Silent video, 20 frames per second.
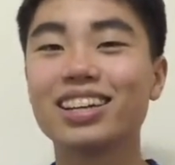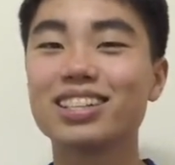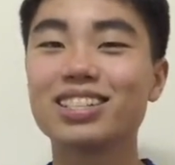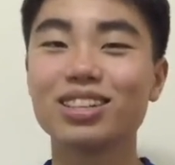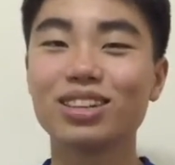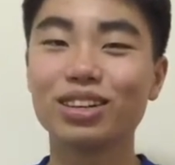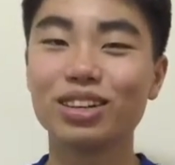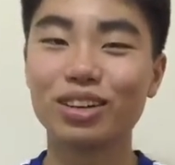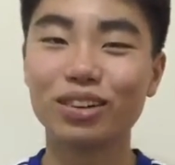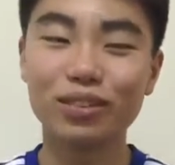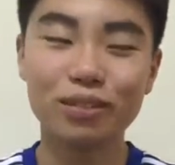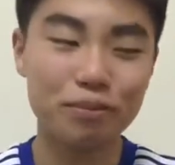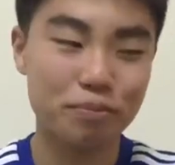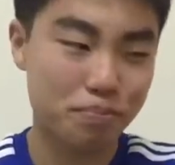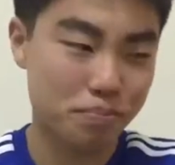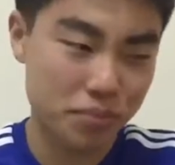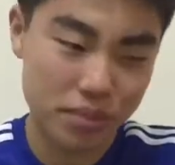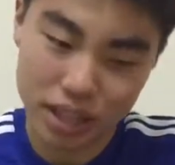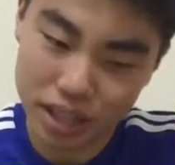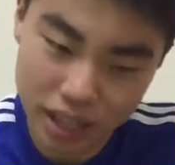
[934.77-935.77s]
So, you
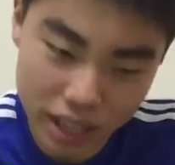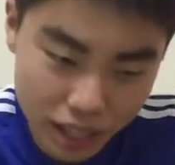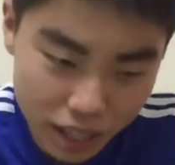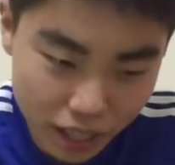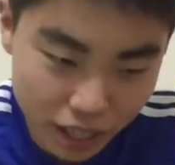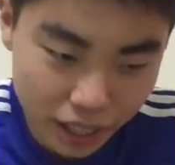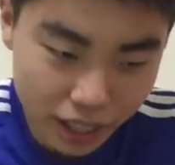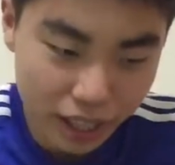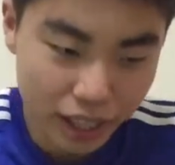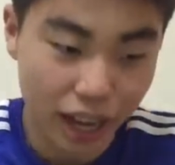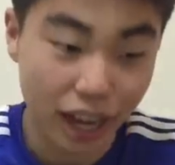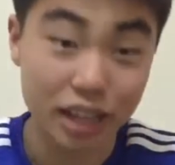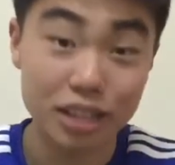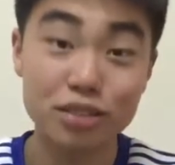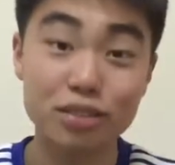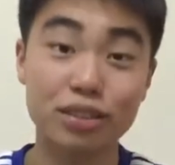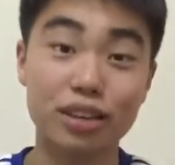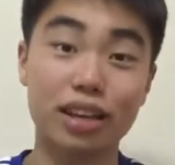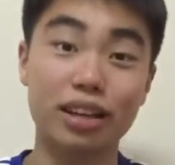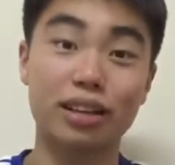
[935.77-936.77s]
know, I
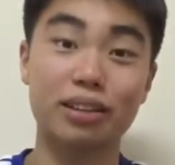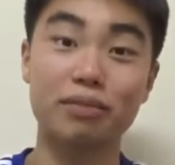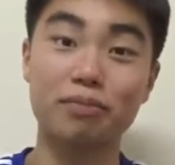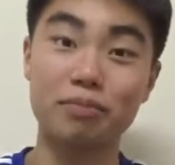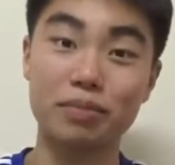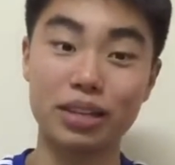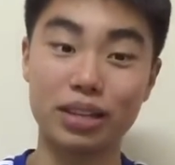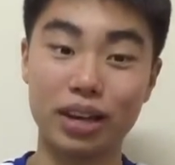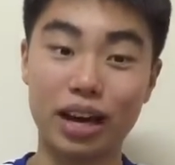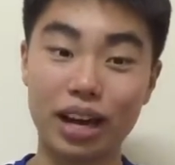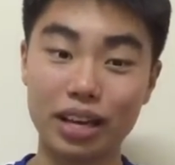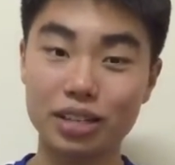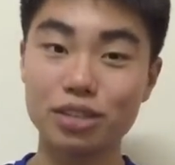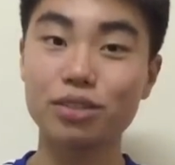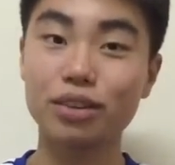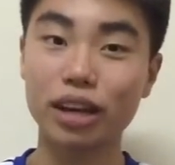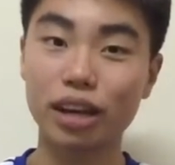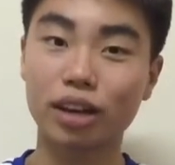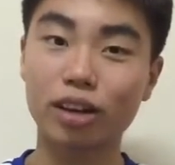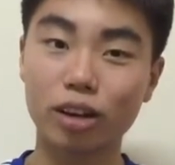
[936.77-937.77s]
do
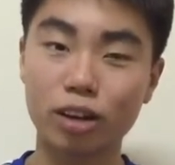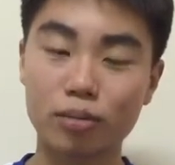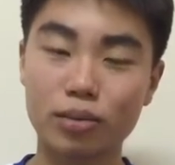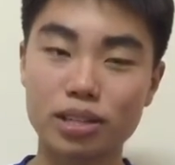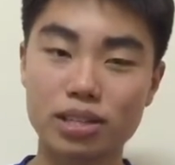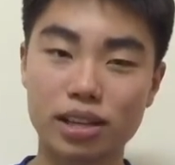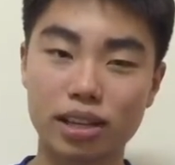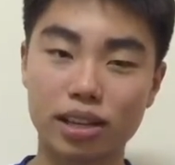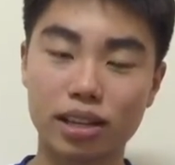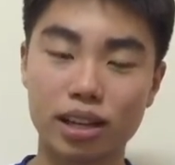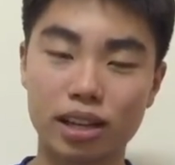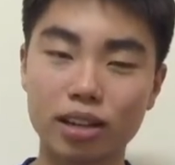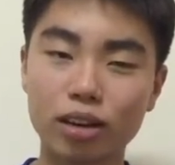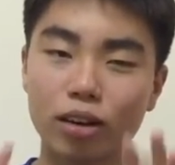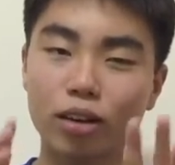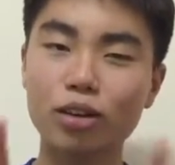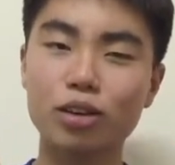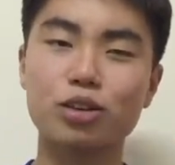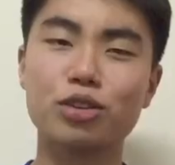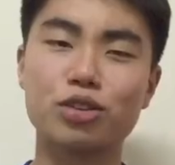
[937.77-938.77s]
get comments like that,
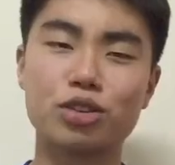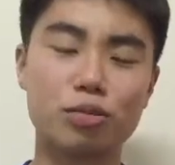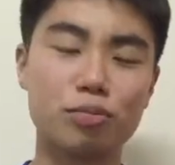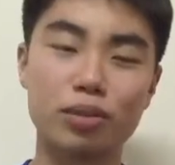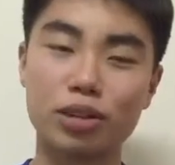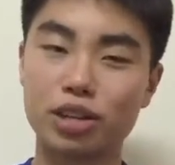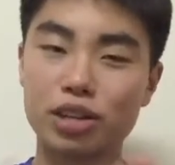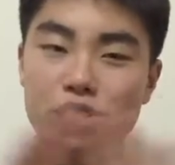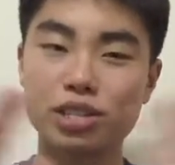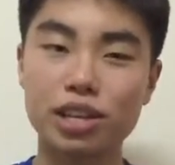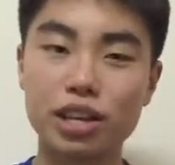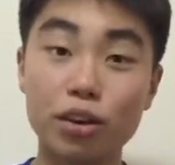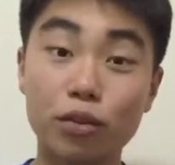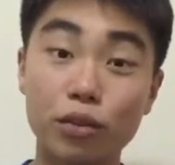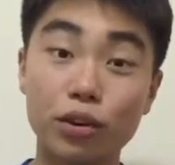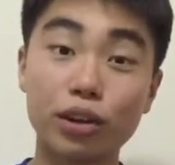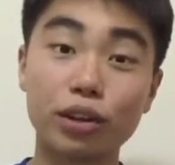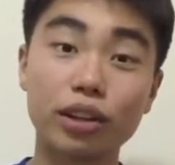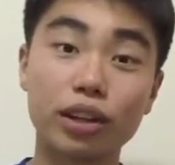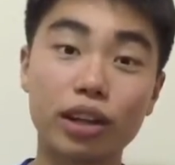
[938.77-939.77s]
not on YouTube, but just in
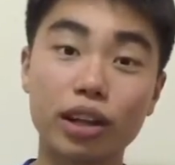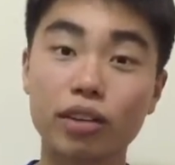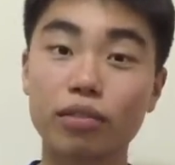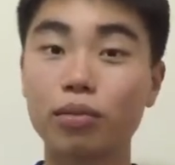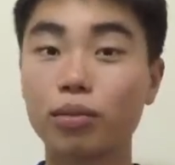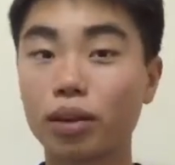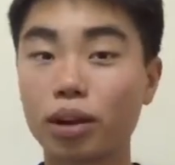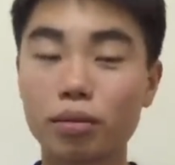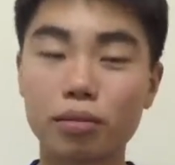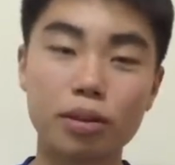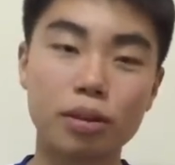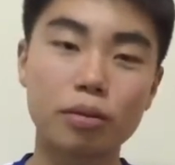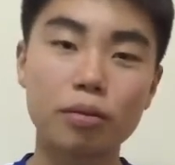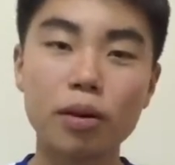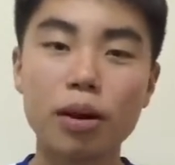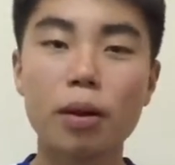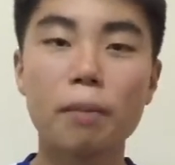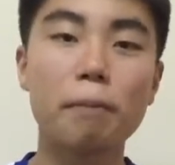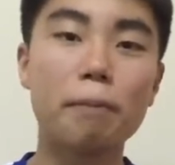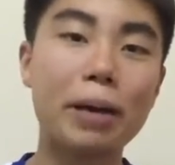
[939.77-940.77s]
real life when I'm, you
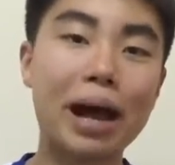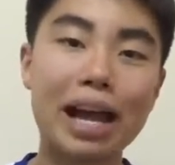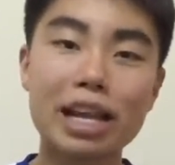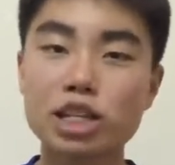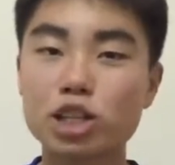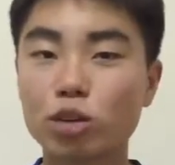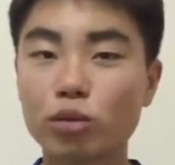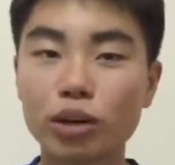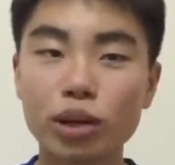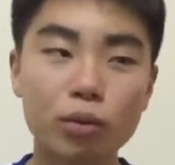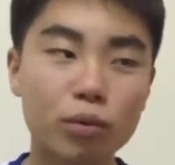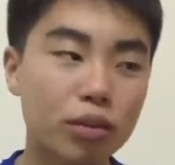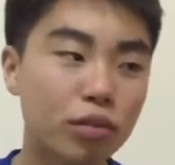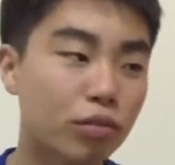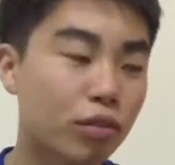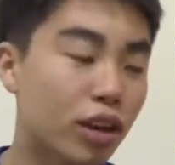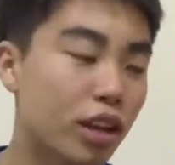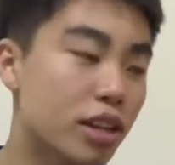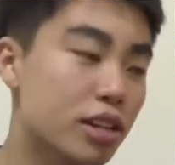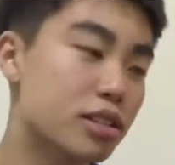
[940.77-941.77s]
know, bantering with
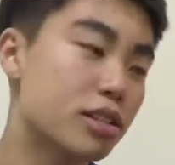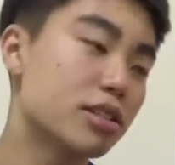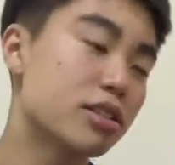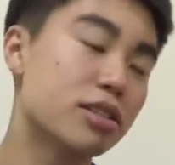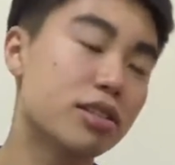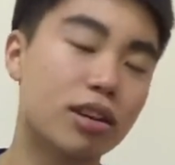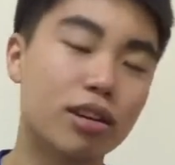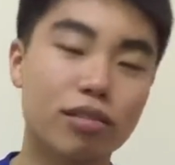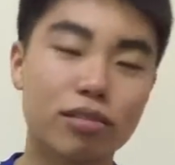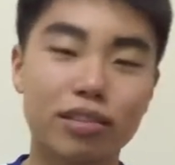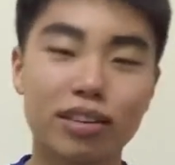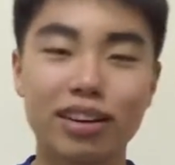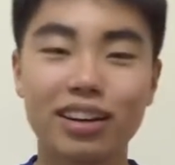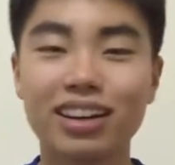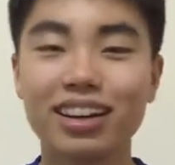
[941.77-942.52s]
friends and stuff.